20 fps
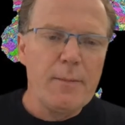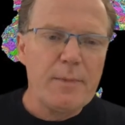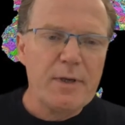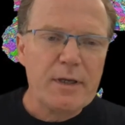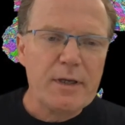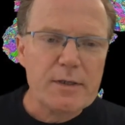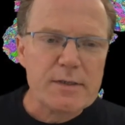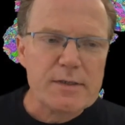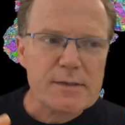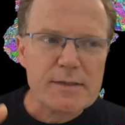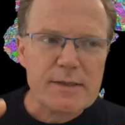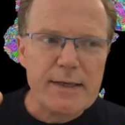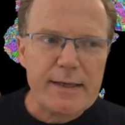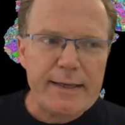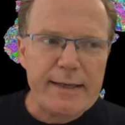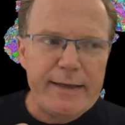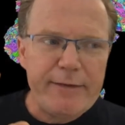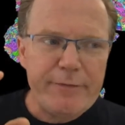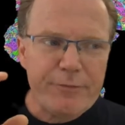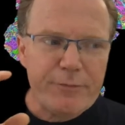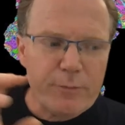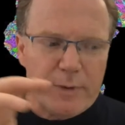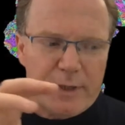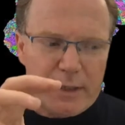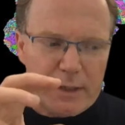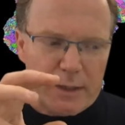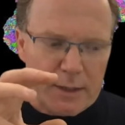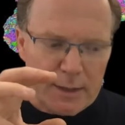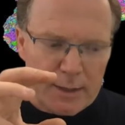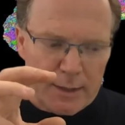Because if
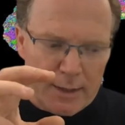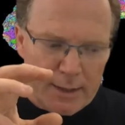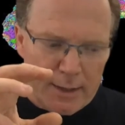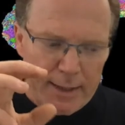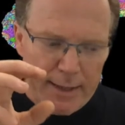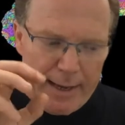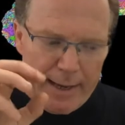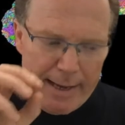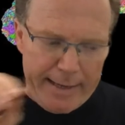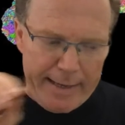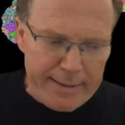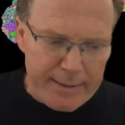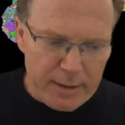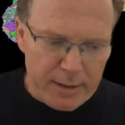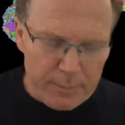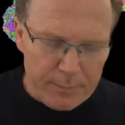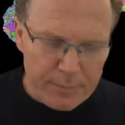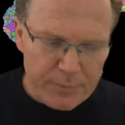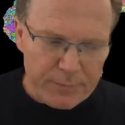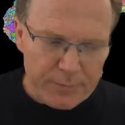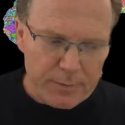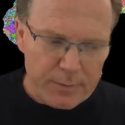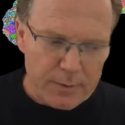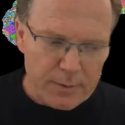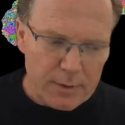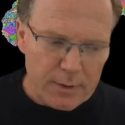we end up